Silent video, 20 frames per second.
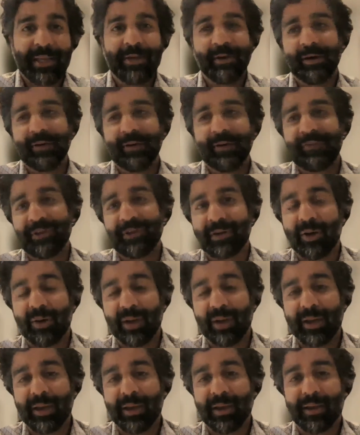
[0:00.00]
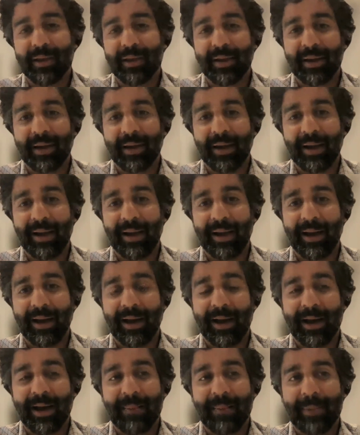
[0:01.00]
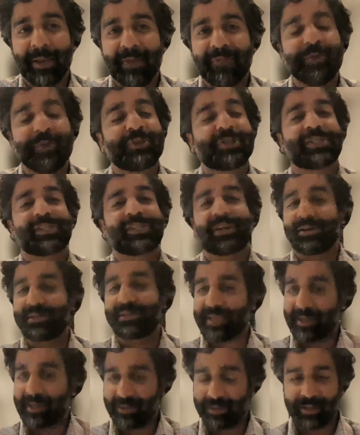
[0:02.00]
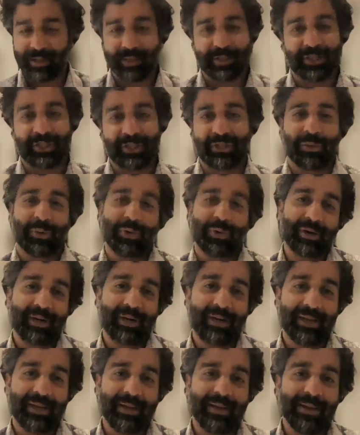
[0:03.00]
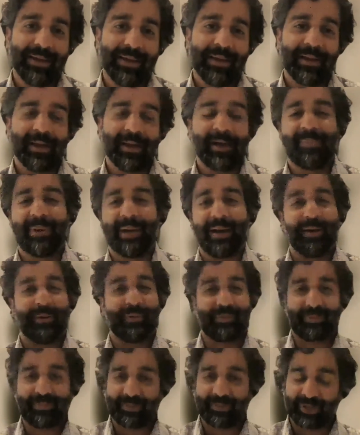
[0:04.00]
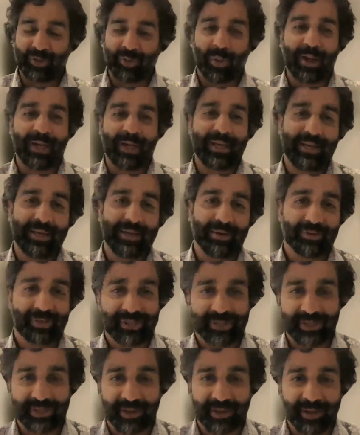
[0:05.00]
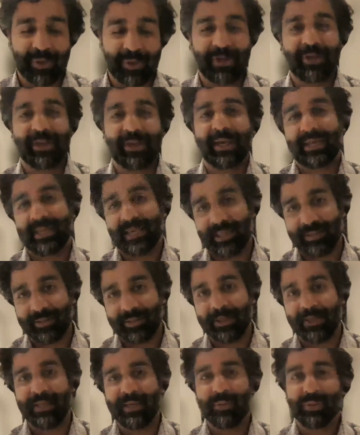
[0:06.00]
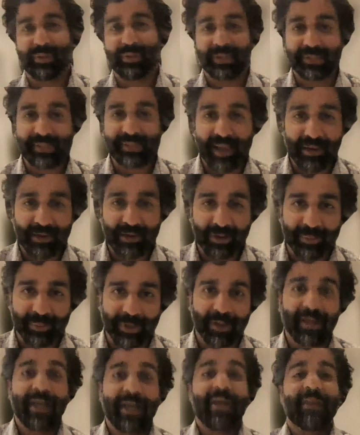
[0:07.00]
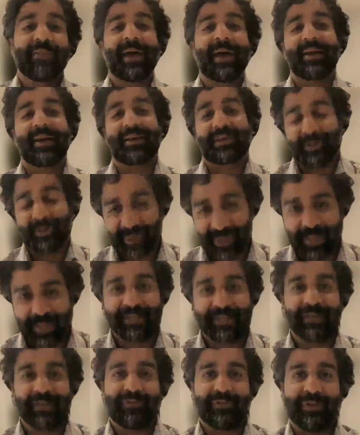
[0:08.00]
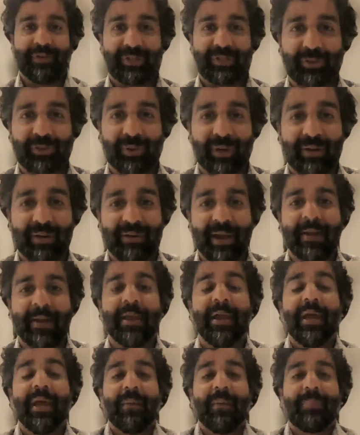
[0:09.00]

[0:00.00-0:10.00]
If you're going, if you start telling a story about 20 years ago when you got hit in the knee with a soccer ball, that could be a different story, right?